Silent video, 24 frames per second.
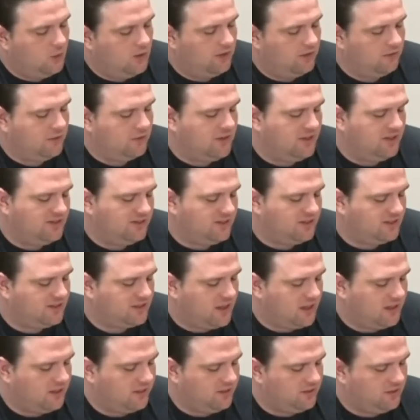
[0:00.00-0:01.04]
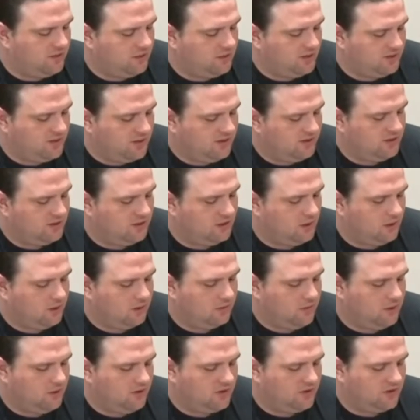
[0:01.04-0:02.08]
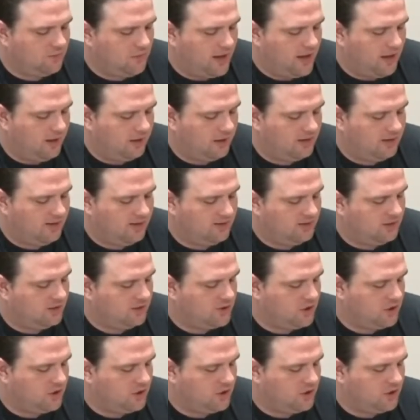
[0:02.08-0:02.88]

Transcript: We have released this guidance to assist local municipalities